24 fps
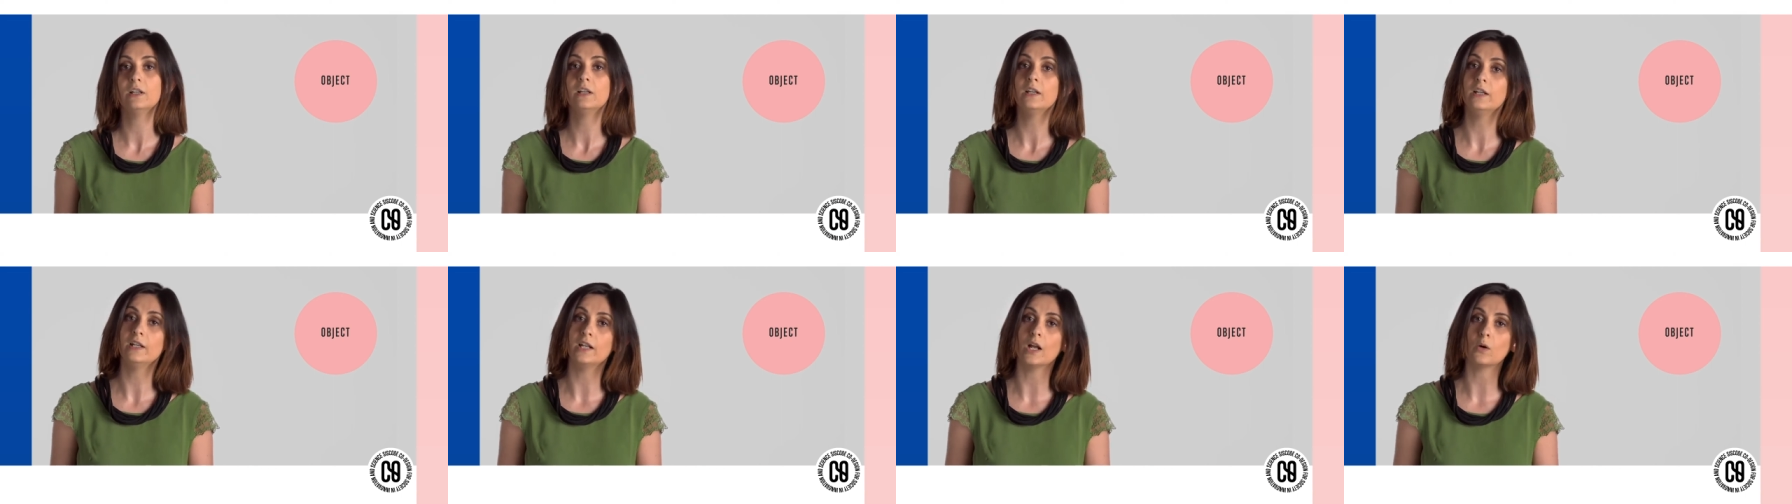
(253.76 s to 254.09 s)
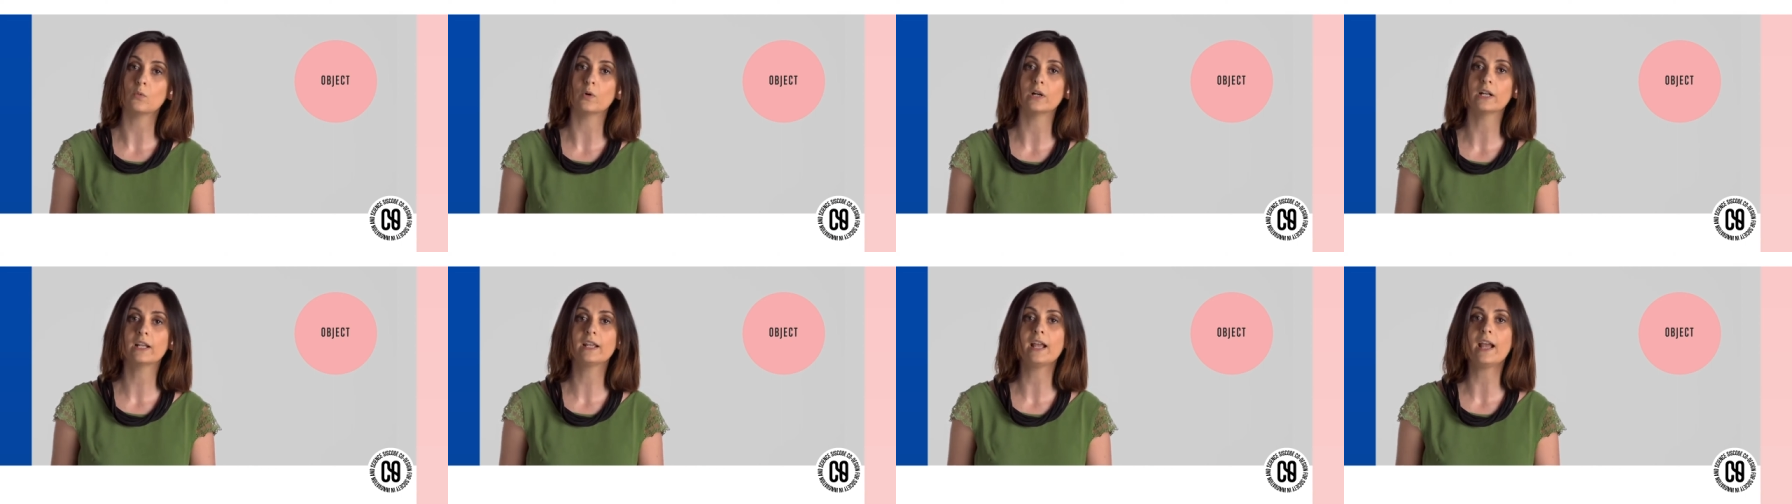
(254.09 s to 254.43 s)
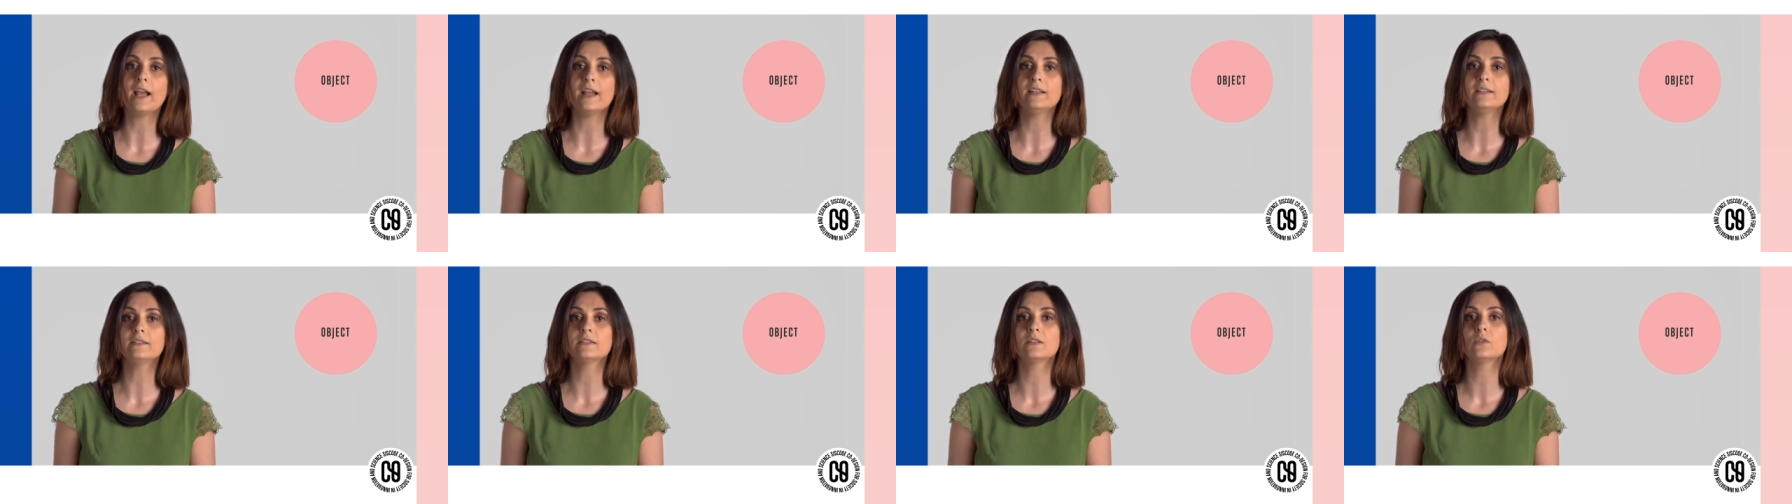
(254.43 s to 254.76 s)
In our
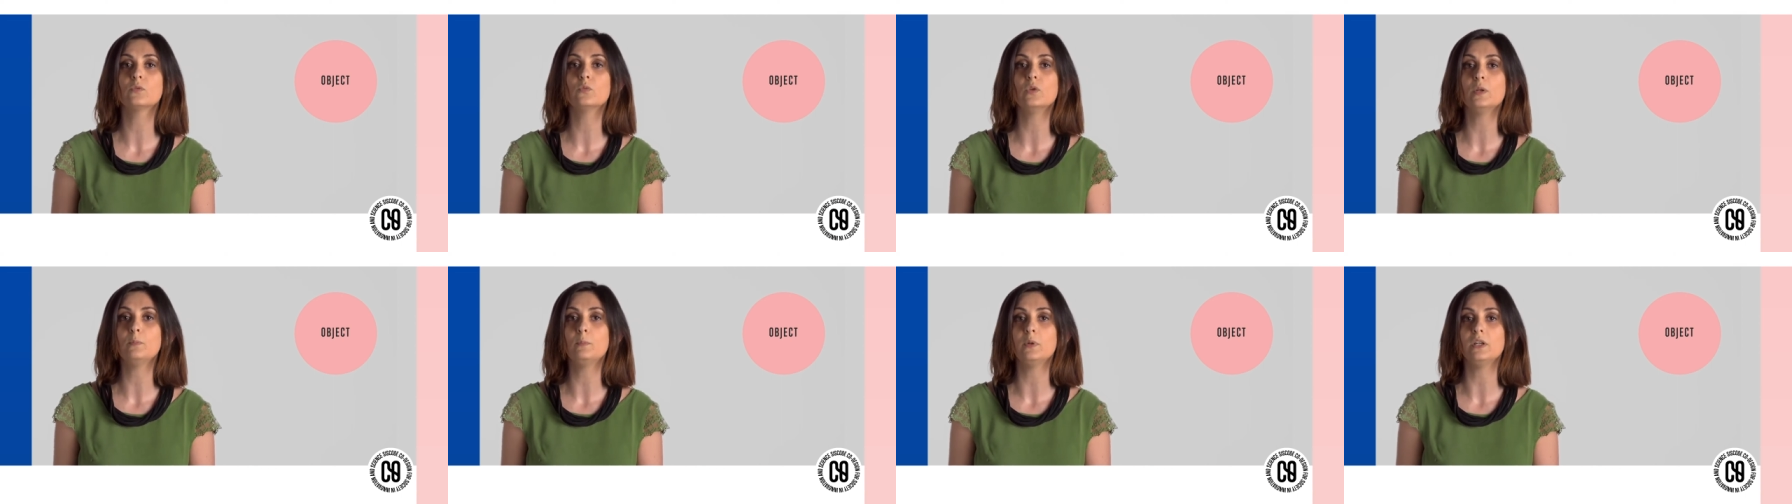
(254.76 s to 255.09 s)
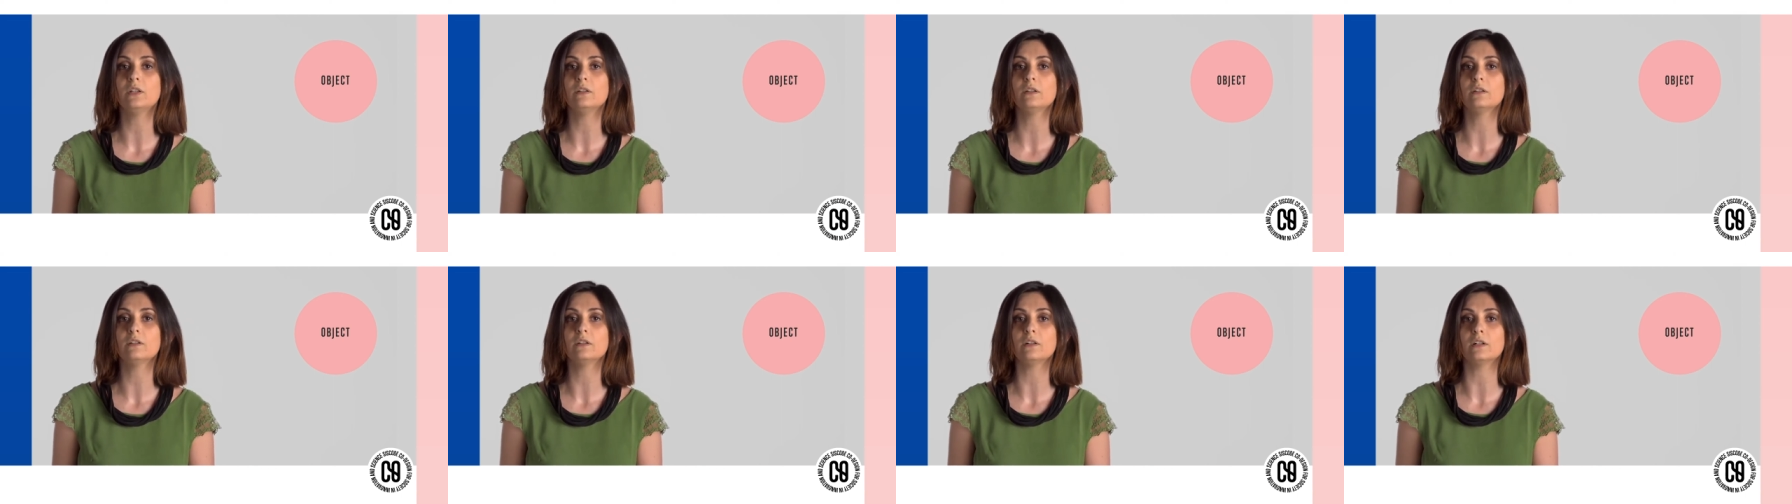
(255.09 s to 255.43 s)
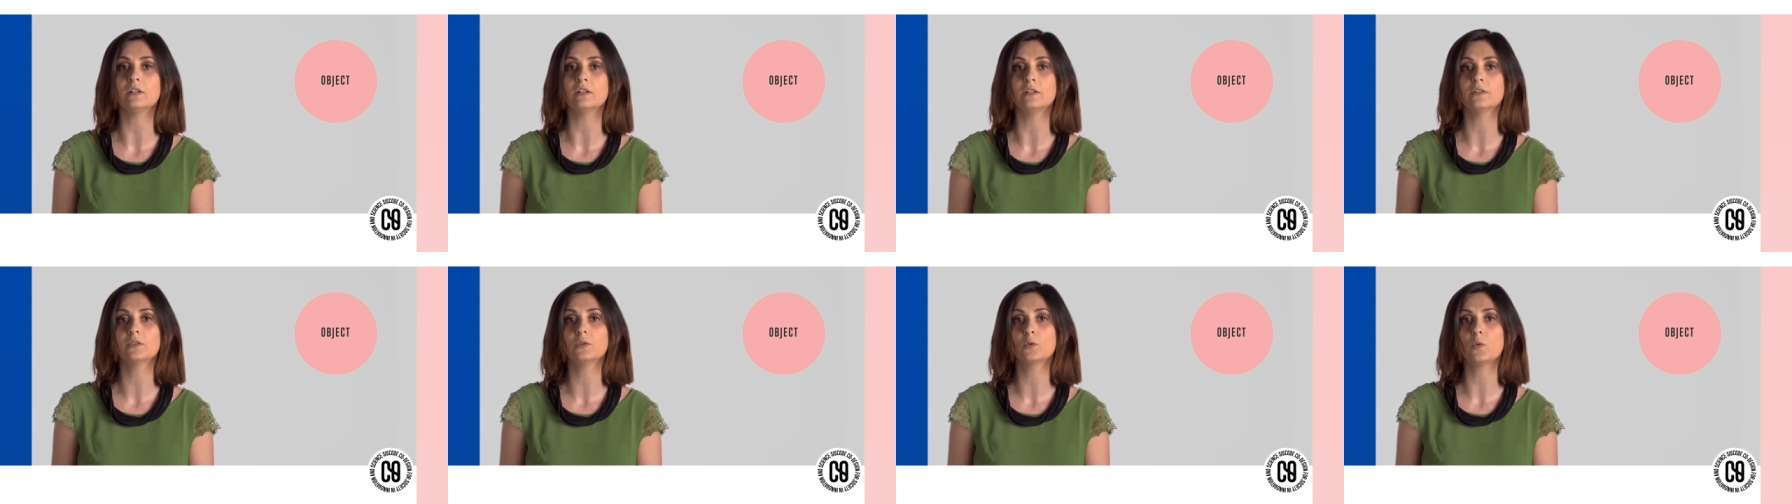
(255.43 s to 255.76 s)
case, repeated
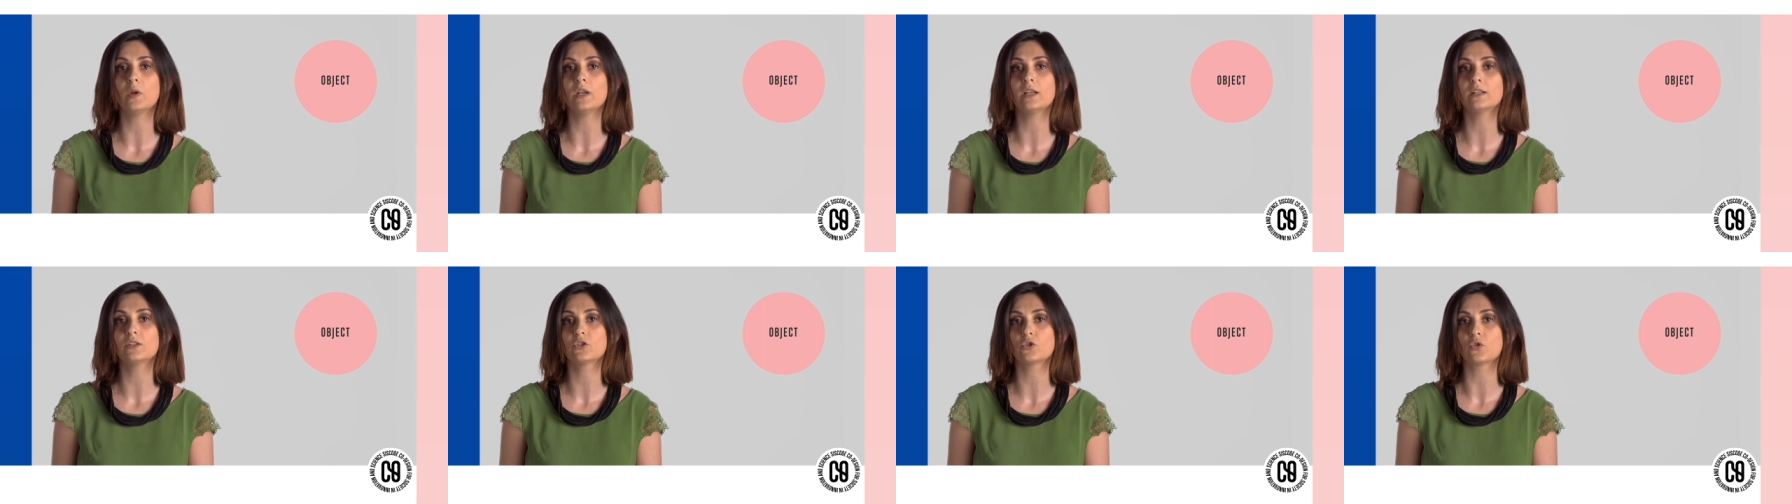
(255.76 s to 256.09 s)
earthquake